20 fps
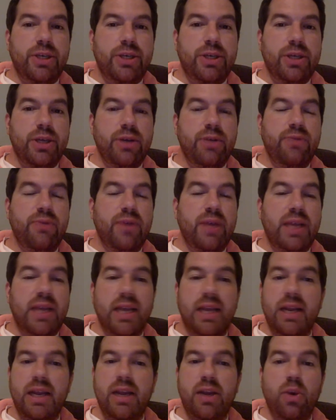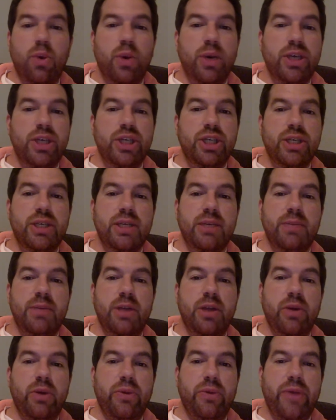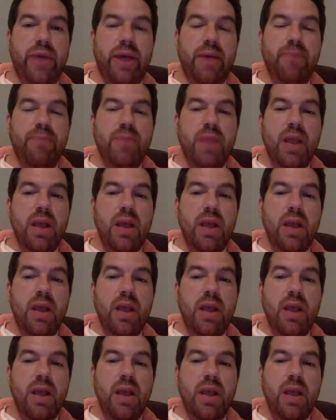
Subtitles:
So, again, any questions, let me know on that.